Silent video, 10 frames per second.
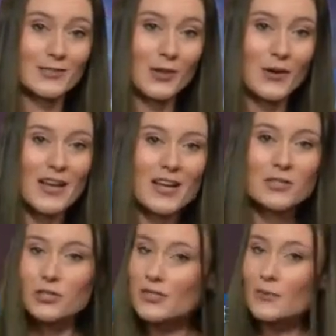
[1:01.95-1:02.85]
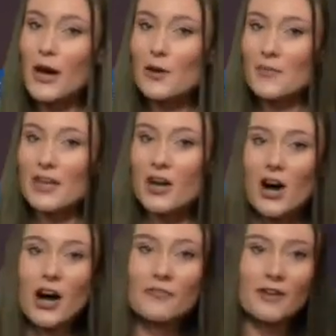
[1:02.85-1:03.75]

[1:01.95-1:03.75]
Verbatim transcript: So just about a minute off.